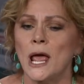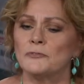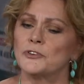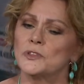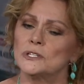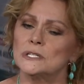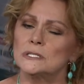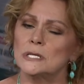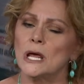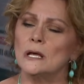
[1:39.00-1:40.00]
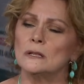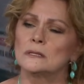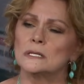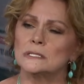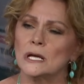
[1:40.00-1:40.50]
for the detail
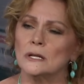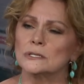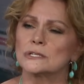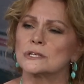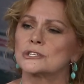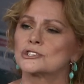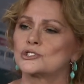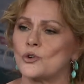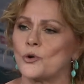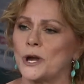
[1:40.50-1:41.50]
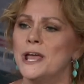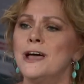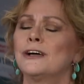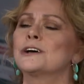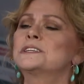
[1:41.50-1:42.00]
that tells the story,
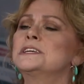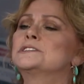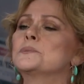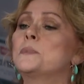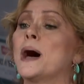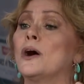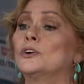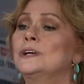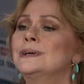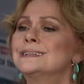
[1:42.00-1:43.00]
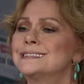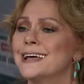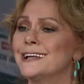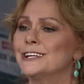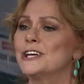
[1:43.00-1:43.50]
because he's about
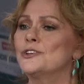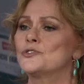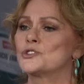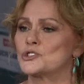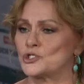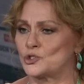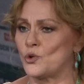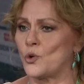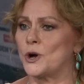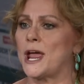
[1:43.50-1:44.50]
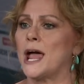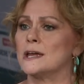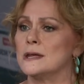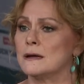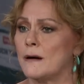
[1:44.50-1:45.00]
telling the story,
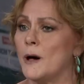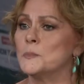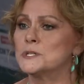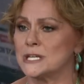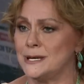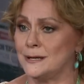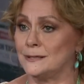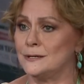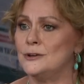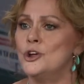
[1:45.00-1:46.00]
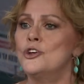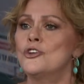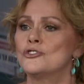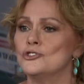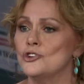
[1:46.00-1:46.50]
and he comes in
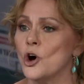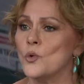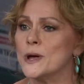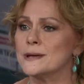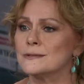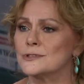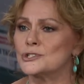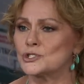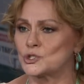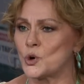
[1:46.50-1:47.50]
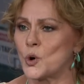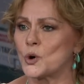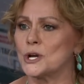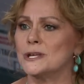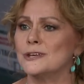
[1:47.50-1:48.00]
knowing the
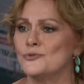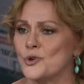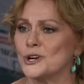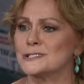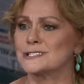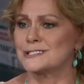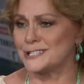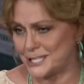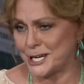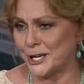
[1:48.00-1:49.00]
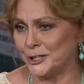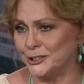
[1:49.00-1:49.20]
story he wants to tell.